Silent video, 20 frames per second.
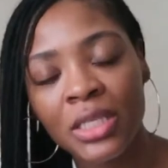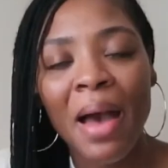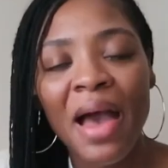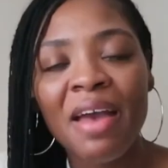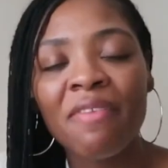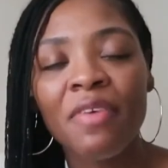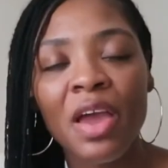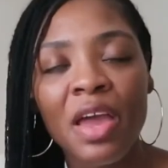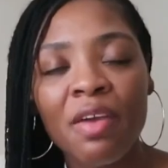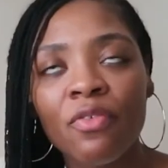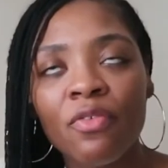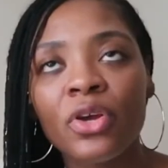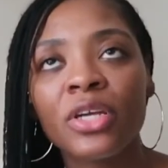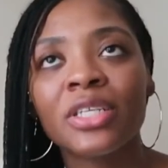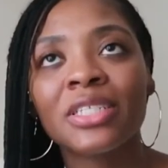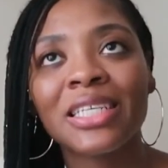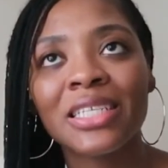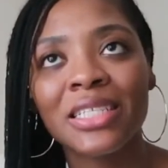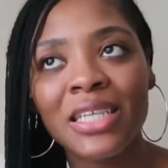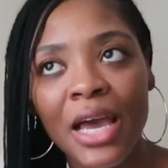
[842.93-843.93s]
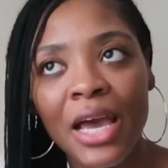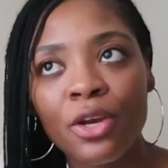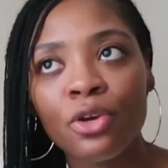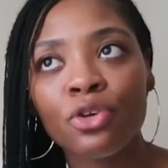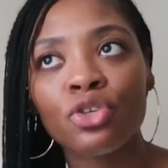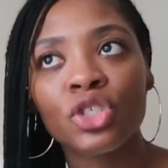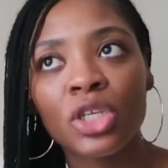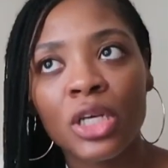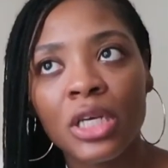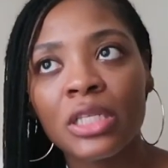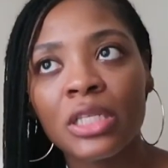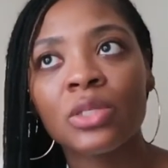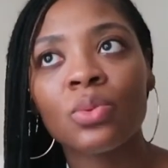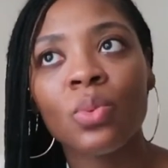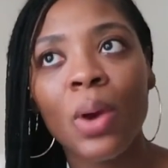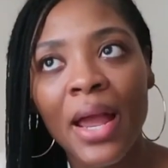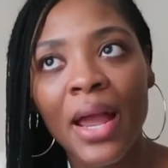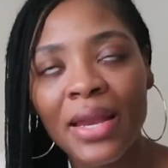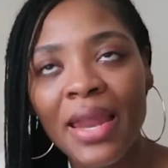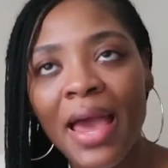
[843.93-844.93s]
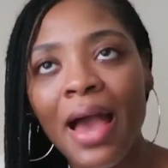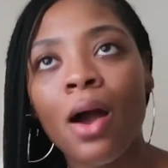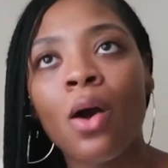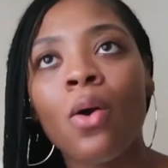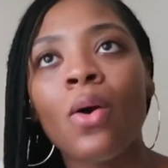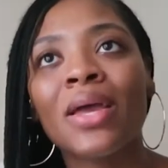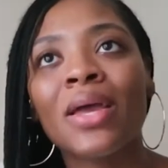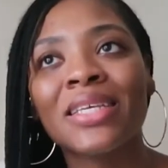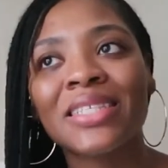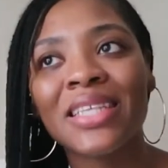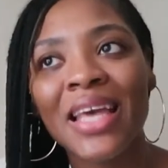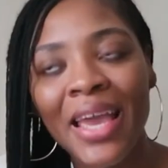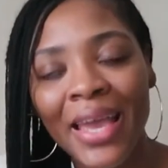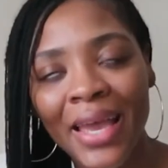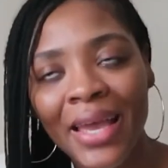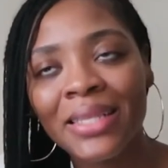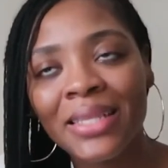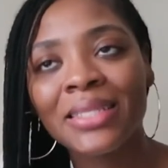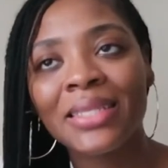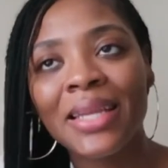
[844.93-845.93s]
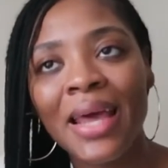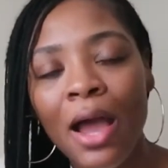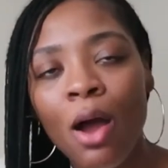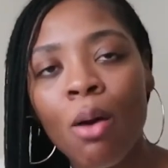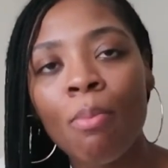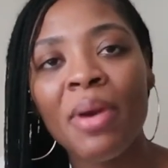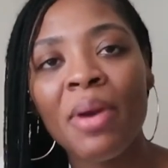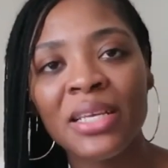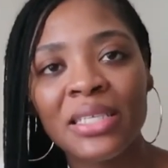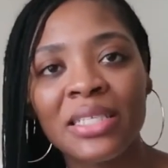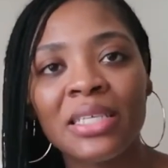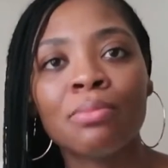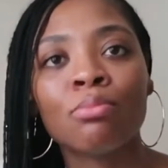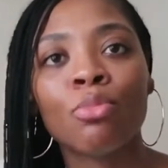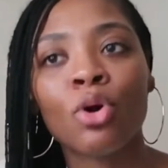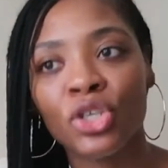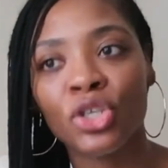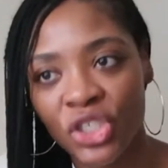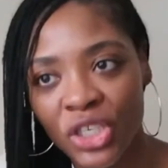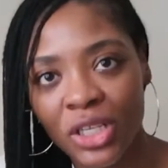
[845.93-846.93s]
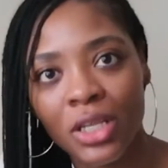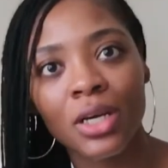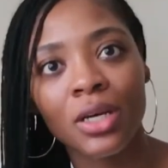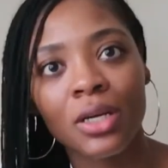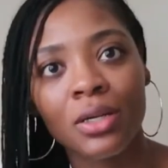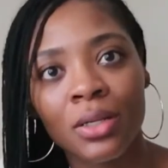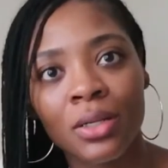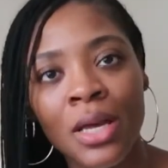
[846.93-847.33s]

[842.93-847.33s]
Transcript: My favorite designer jeans right now is hands down Maison Margiela.